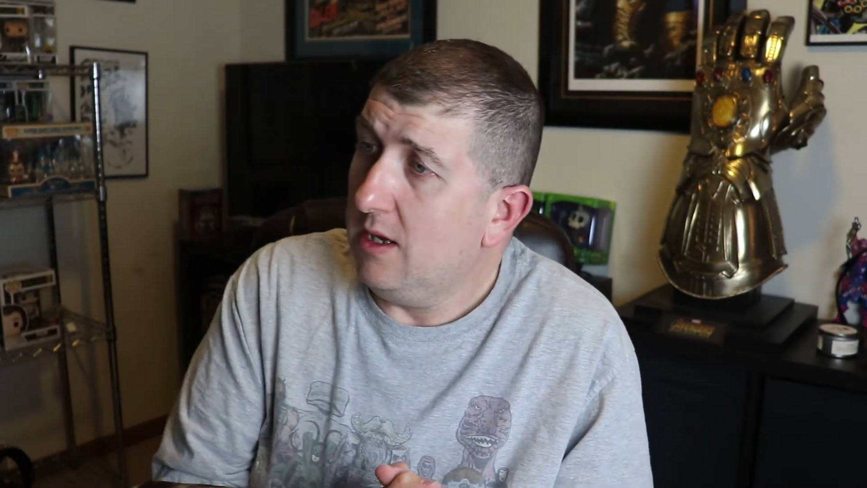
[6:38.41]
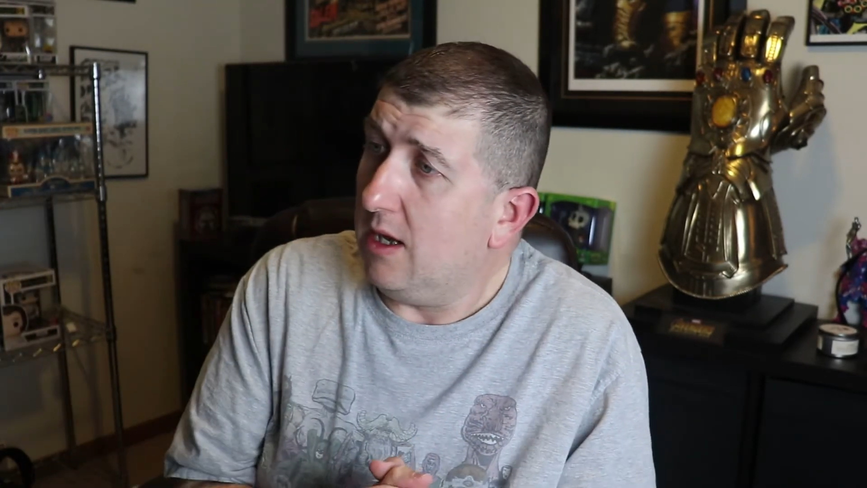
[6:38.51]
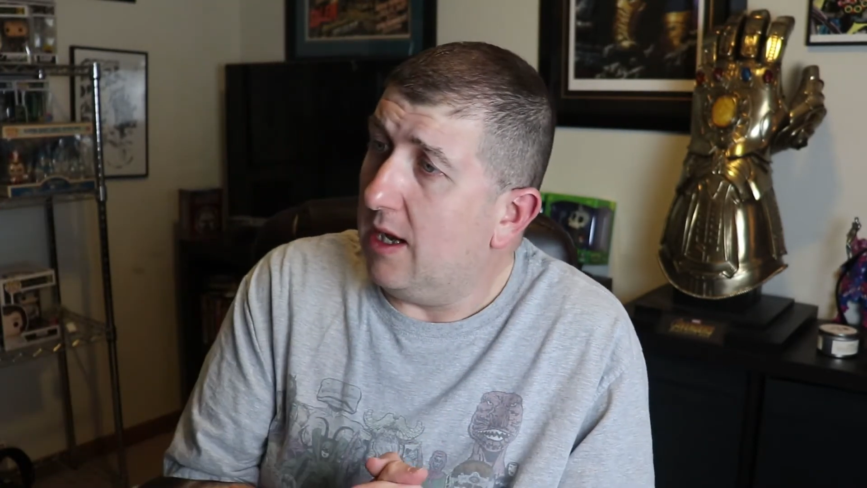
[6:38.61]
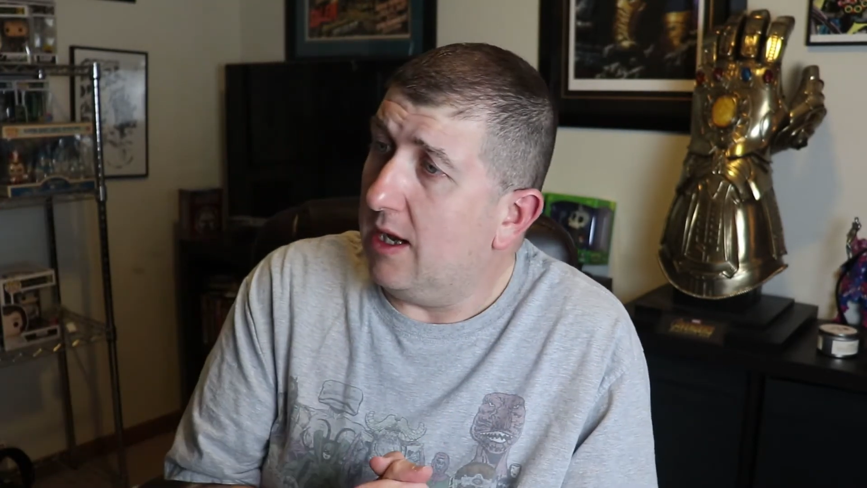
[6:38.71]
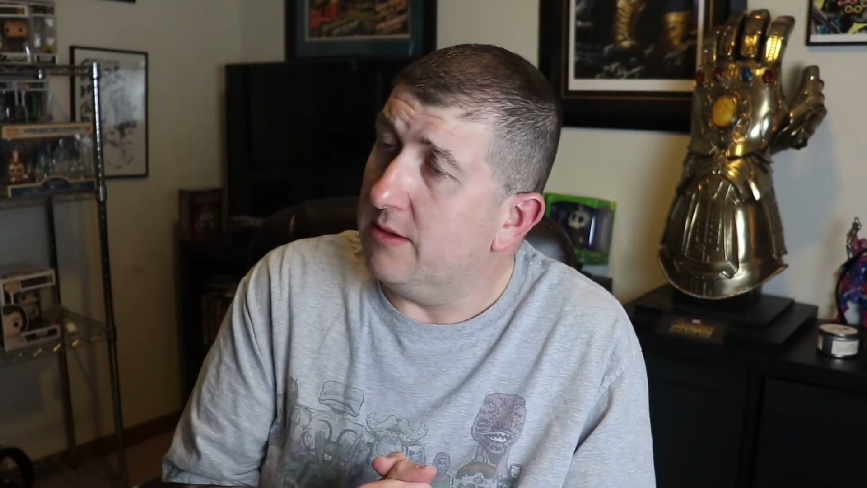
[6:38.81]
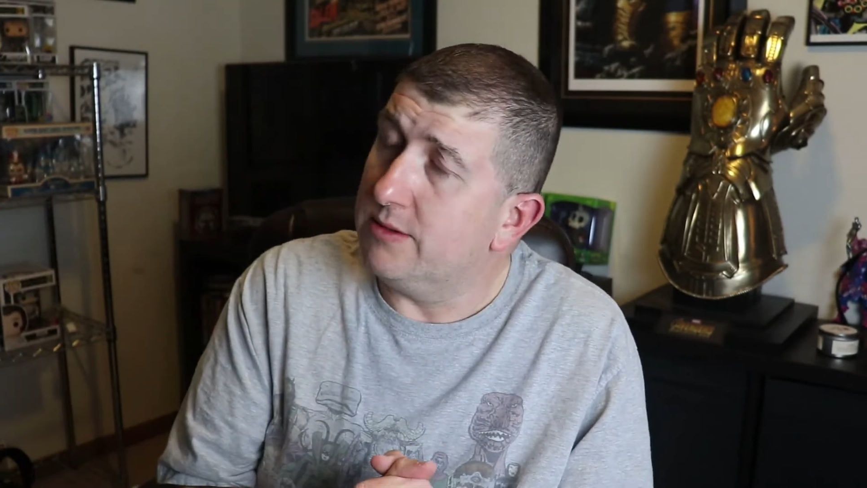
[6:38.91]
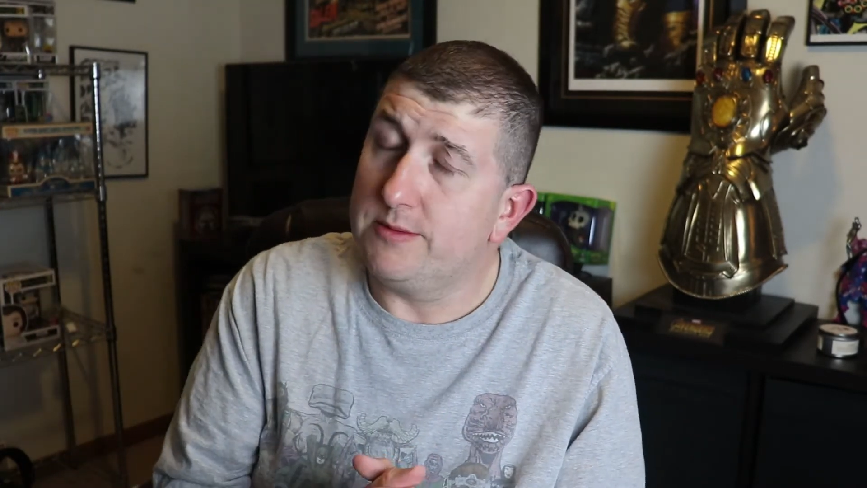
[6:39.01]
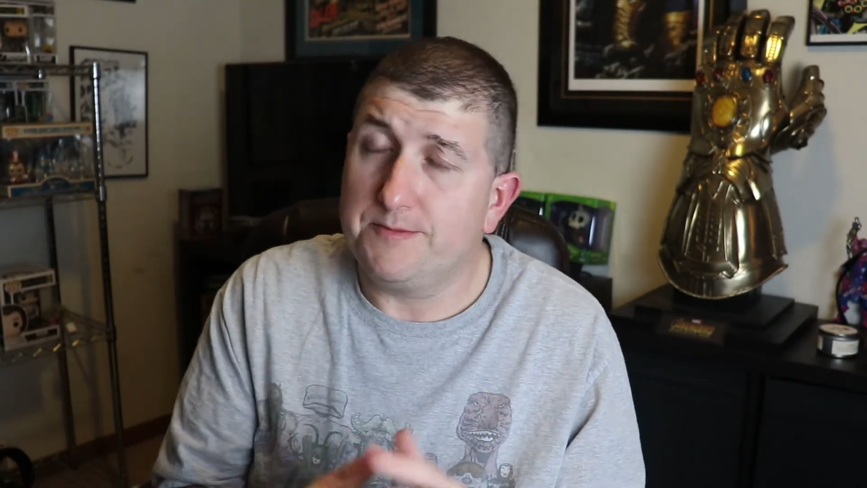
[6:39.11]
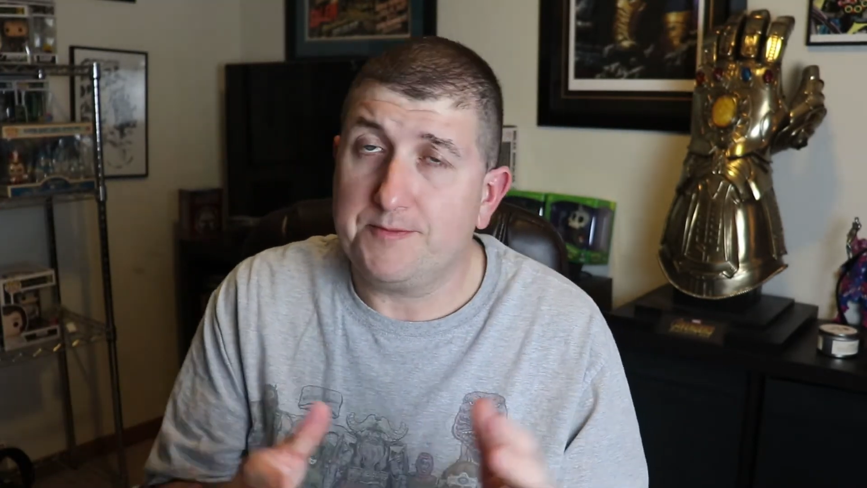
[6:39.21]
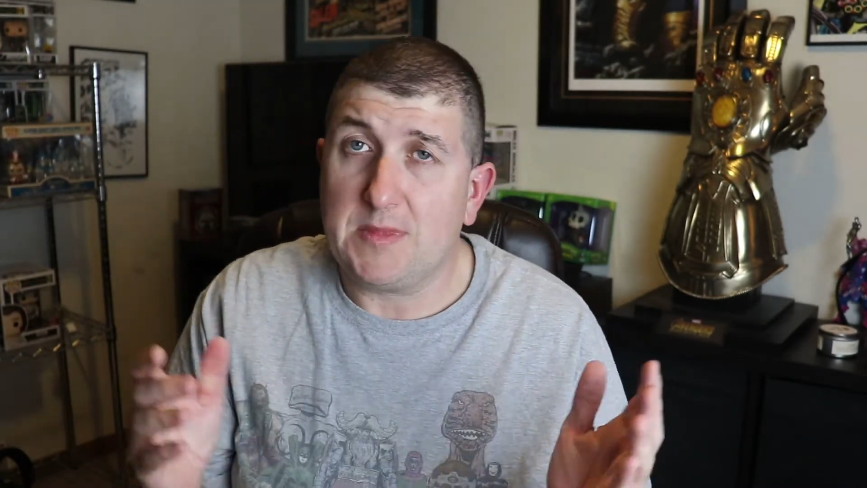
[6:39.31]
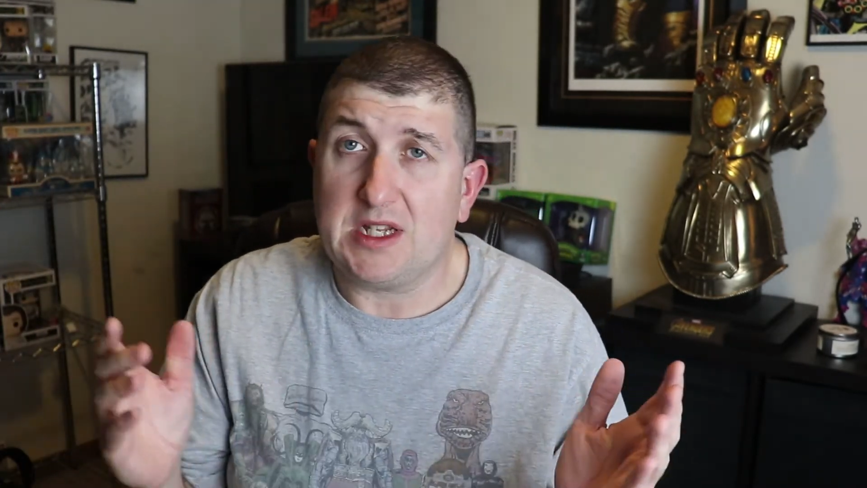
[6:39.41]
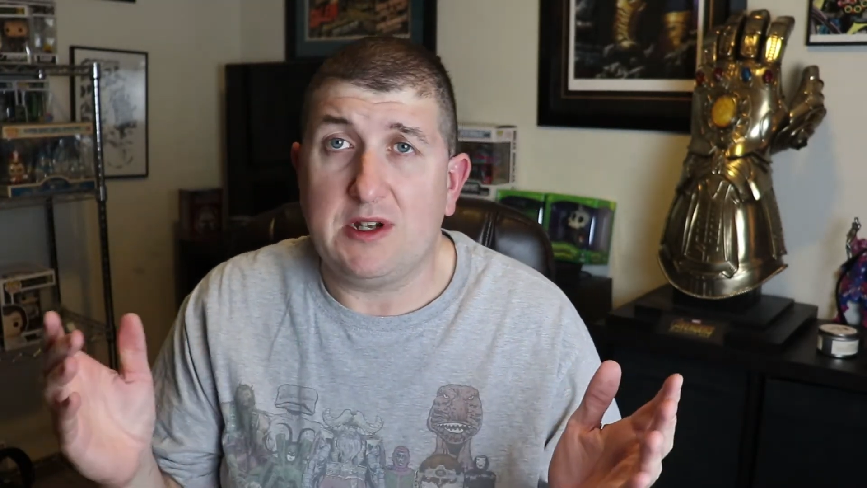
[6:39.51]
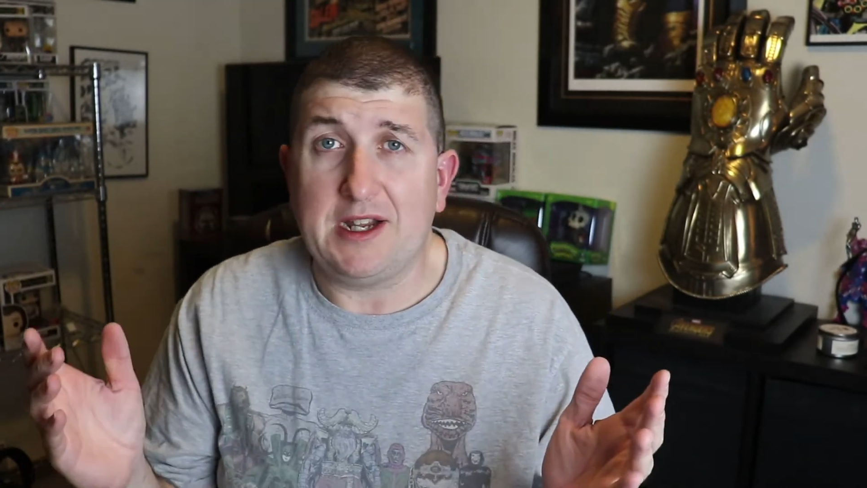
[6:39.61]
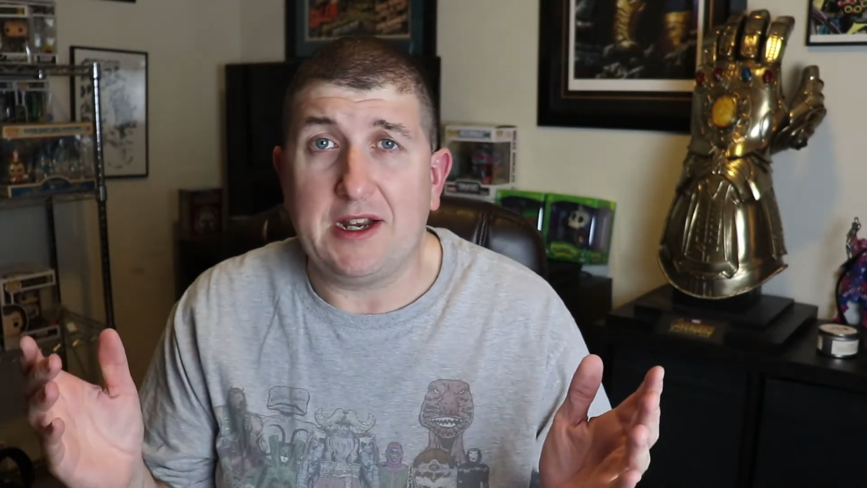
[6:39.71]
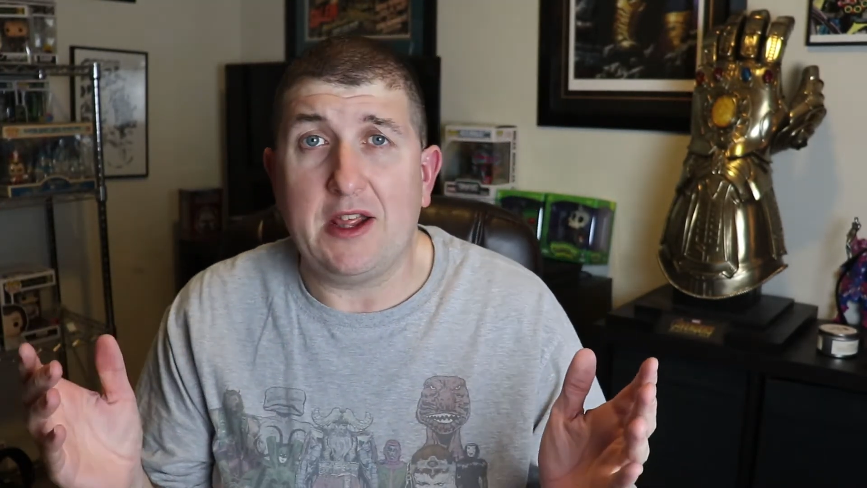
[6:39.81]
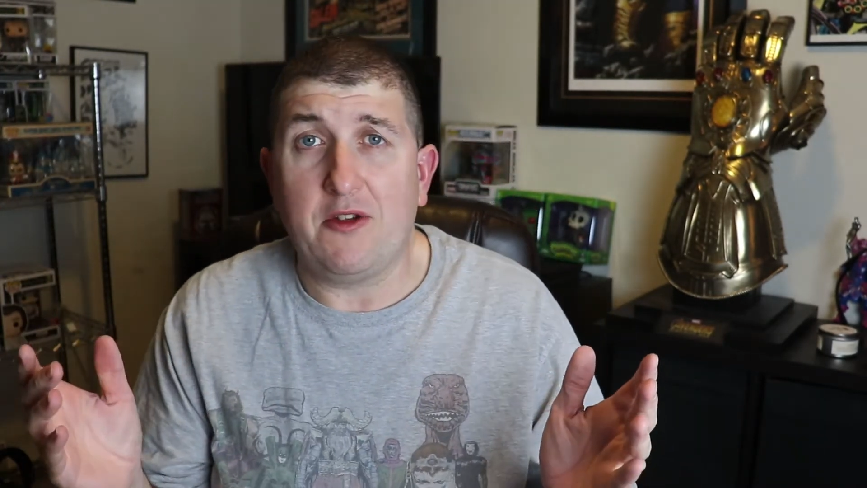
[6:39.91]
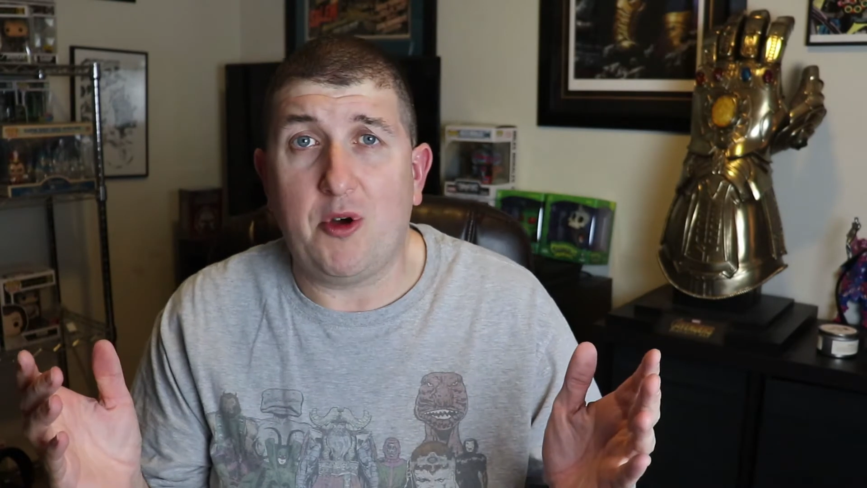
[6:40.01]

That's going to take another